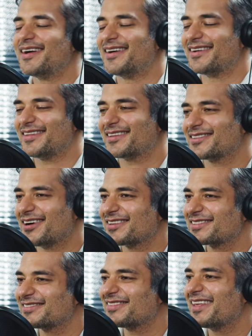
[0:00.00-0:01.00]
That's
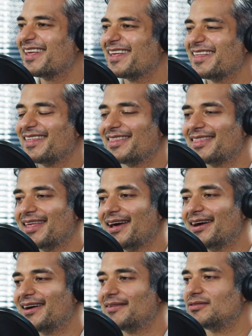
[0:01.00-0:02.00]
awesome.
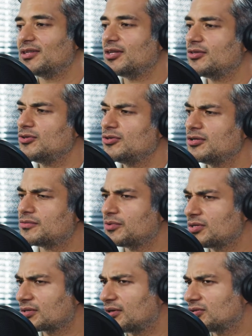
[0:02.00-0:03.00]
And you did
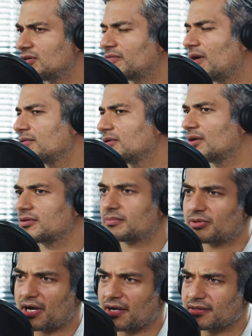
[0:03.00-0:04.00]
research, you found another
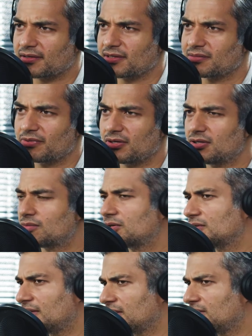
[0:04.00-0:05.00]
practice, but you
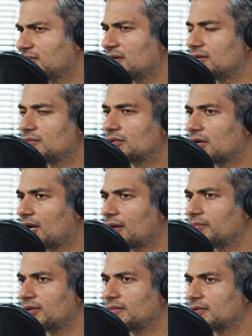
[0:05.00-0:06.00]
weren't, like you said, you weren't
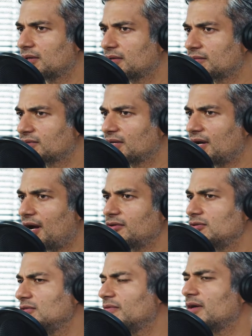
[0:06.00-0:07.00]
happy with their side. How
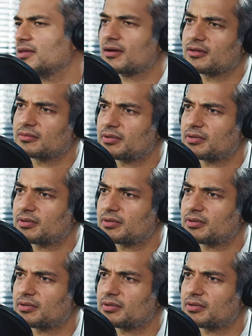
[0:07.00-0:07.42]
did you find that other